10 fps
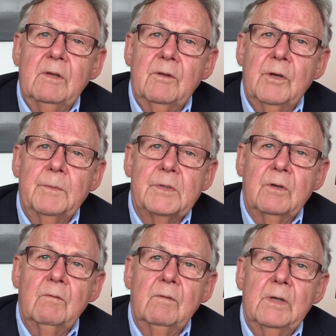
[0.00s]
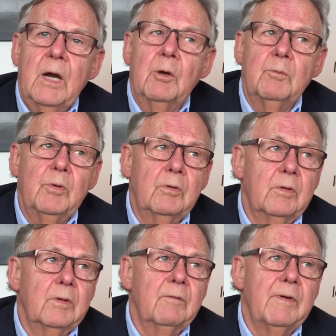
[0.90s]
in terms of uh, output
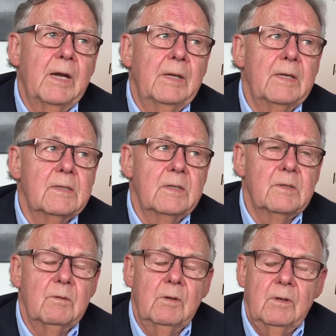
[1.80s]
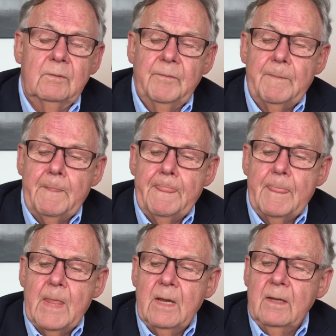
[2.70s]
and findings and so
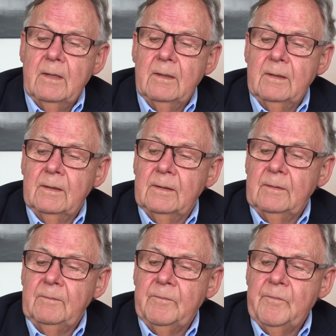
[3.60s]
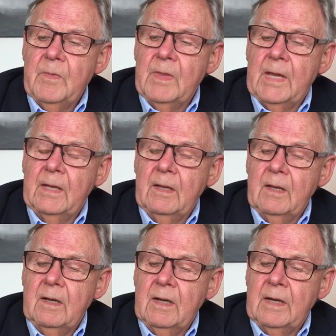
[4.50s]
on. Uh, then
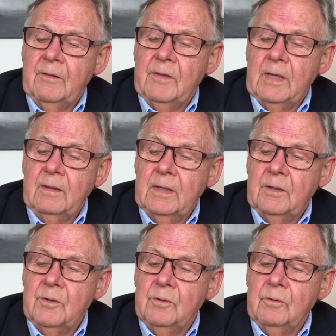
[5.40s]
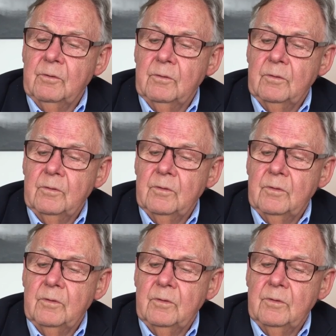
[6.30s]
I think that you,
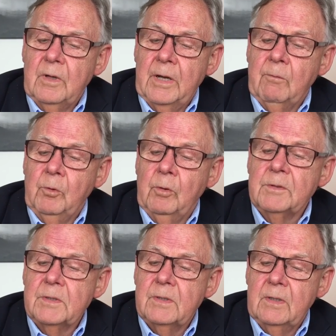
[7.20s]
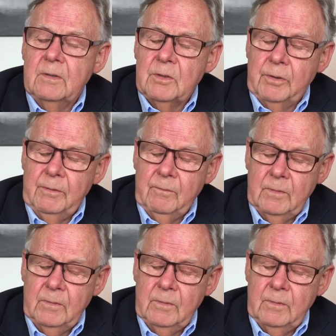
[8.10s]
I would also, sorry,